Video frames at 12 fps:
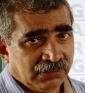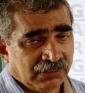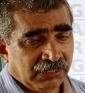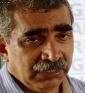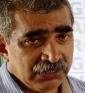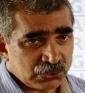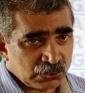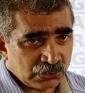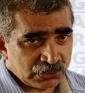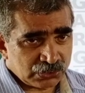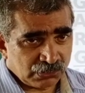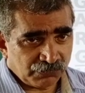in
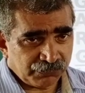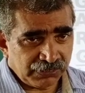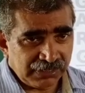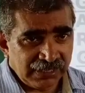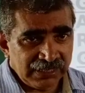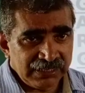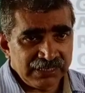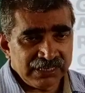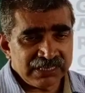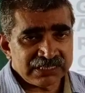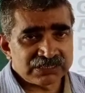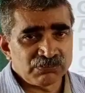search of
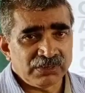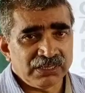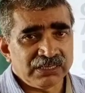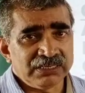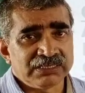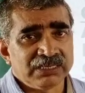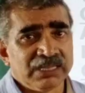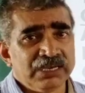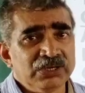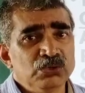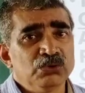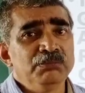areas where it
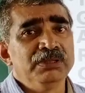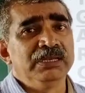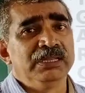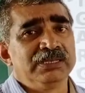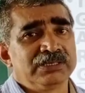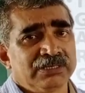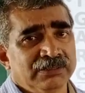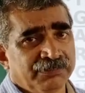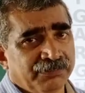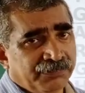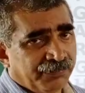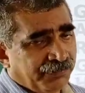can dominate.
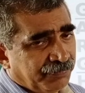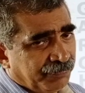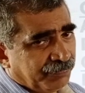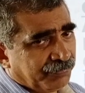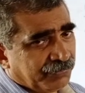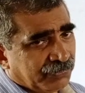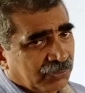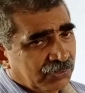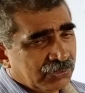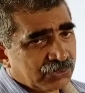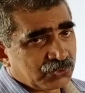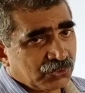
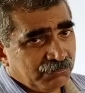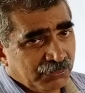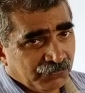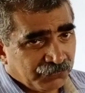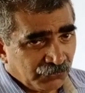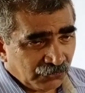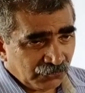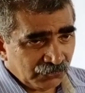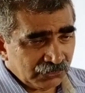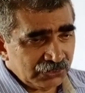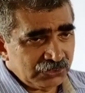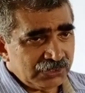So
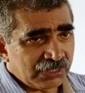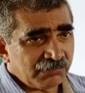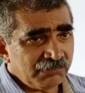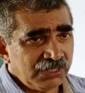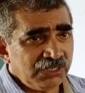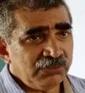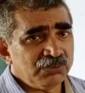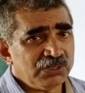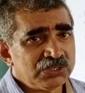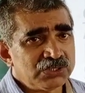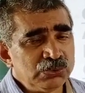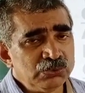before Germany
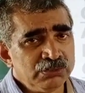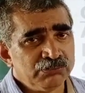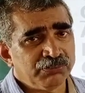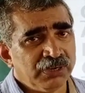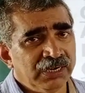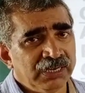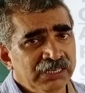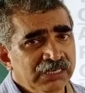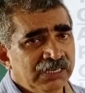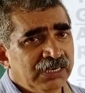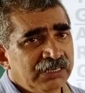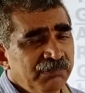was unified and
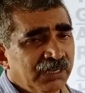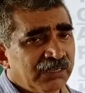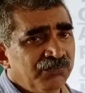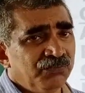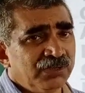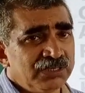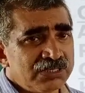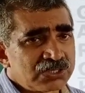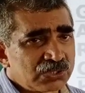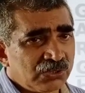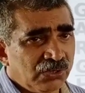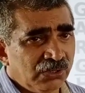had become very
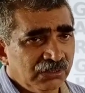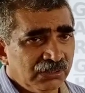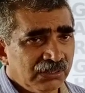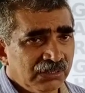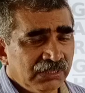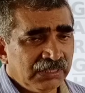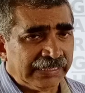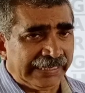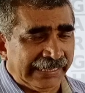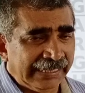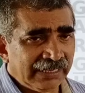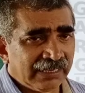strong,
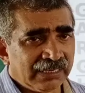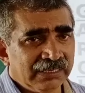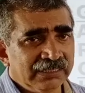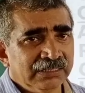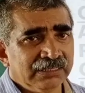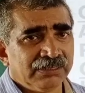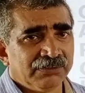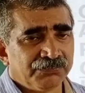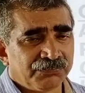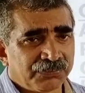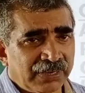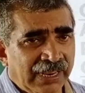
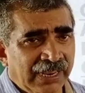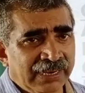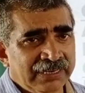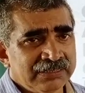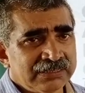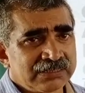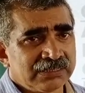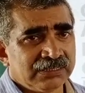England, France,